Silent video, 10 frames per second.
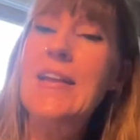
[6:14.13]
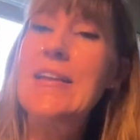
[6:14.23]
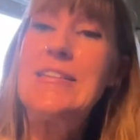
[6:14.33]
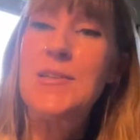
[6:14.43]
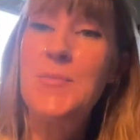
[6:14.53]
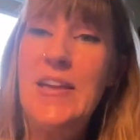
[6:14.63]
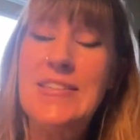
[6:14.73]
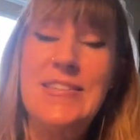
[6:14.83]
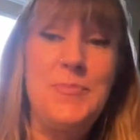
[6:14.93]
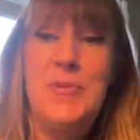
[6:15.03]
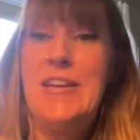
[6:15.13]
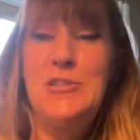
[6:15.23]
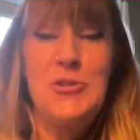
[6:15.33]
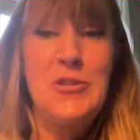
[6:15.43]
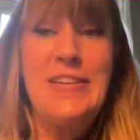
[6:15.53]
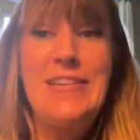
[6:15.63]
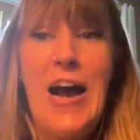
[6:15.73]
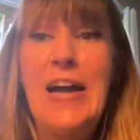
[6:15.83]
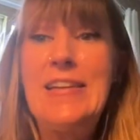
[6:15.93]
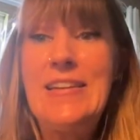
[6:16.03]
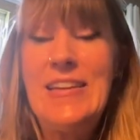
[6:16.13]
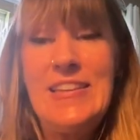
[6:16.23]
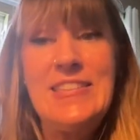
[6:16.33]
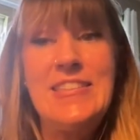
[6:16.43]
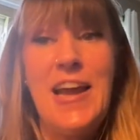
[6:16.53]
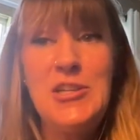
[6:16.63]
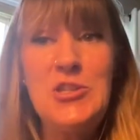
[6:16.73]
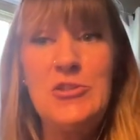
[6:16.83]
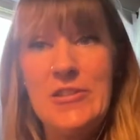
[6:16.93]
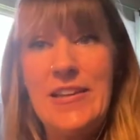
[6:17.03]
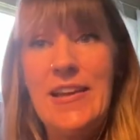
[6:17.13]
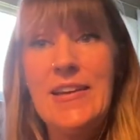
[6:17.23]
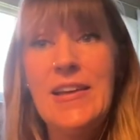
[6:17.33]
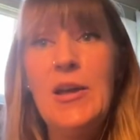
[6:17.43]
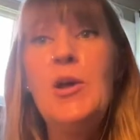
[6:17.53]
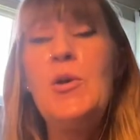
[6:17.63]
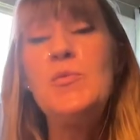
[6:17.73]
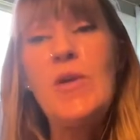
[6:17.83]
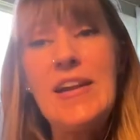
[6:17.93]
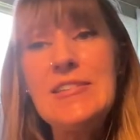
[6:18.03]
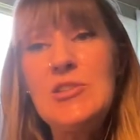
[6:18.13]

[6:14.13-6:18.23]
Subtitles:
and in some cases potentially not intentionally, right?